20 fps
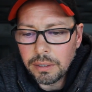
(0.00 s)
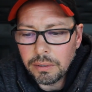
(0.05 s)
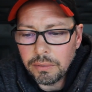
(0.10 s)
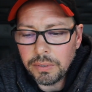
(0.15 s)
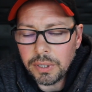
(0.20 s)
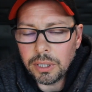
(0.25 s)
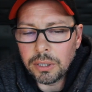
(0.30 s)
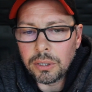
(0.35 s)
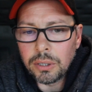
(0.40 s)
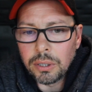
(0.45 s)

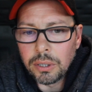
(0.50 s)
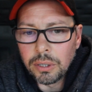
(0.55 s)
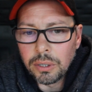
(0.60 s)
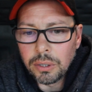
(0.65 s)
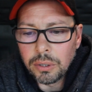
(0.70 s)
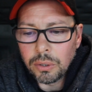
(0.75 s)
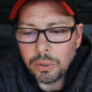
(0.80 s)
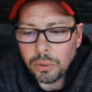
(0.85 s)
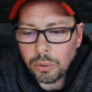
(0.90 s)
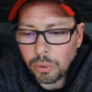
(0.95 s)
with
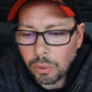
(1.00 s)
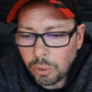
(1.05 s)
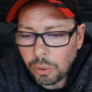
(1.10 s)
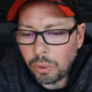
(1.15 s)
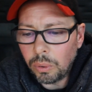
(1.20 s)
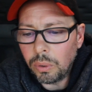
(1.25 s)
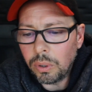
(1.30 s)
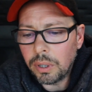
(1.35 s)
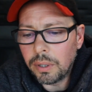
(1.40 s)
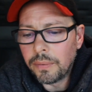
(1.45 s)

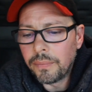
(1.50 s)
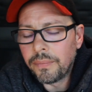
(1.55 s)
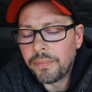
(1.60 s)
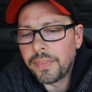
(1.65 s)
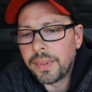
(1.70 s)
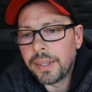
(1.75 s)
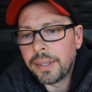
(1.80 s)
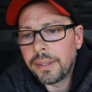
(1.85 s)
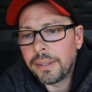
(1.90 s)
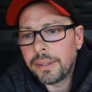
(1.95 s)
all
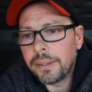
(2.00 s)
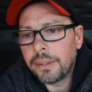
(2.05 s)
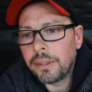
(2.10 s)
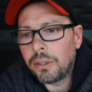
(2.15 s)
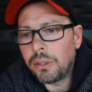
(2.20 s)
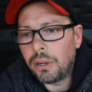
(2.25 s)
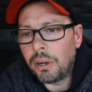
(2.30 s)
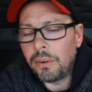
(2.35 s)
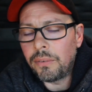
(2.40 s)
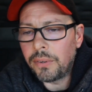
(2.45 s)

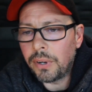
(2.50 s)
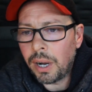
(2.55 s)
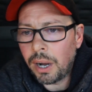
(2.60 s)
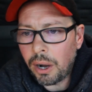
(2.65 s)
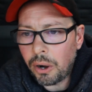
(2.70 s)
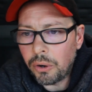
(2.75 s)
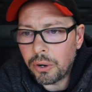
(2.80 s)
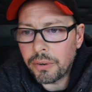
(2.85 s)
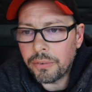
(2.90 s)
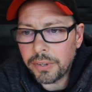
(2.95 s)
of
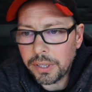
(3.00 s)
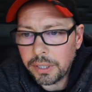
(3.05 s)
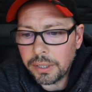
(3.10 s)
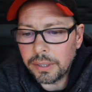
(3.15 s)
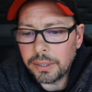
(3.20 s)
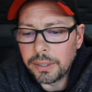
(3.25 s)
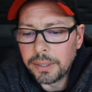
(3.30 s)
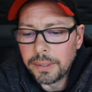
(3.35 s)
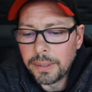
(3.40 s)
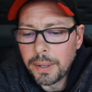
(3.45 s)
our
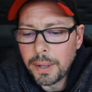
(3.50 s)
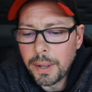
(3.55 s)
will.